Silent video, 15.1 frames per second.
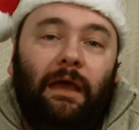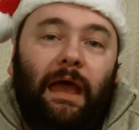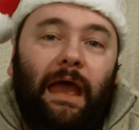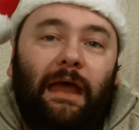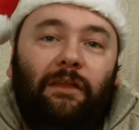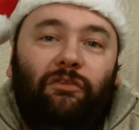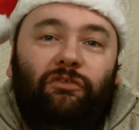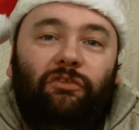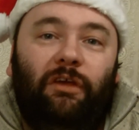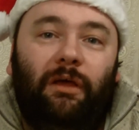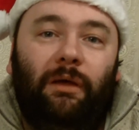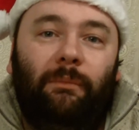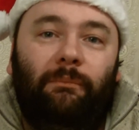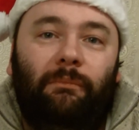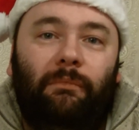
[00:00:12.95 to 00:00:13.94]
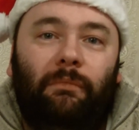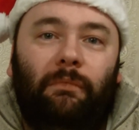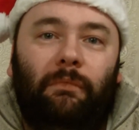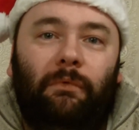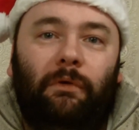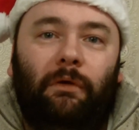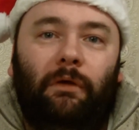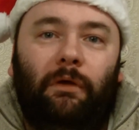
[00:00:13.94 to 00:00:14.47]
And
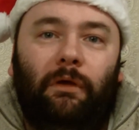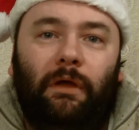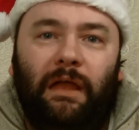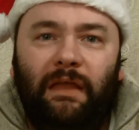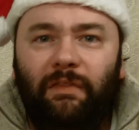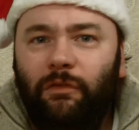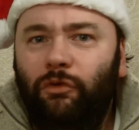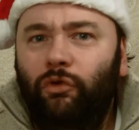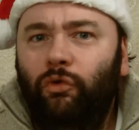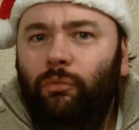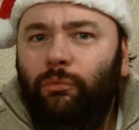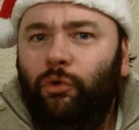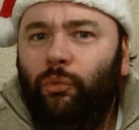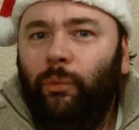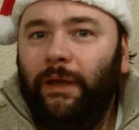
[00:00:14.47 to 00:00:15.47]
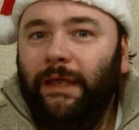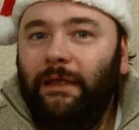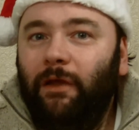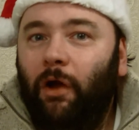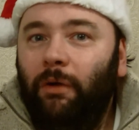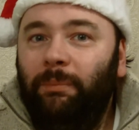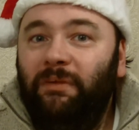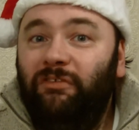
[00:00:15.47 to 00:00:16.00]
in the normal week
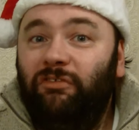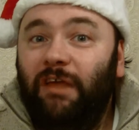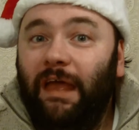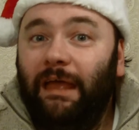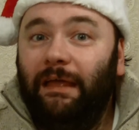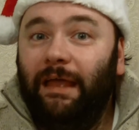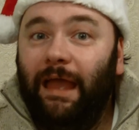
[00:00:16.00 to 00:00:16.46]
I'd be saying,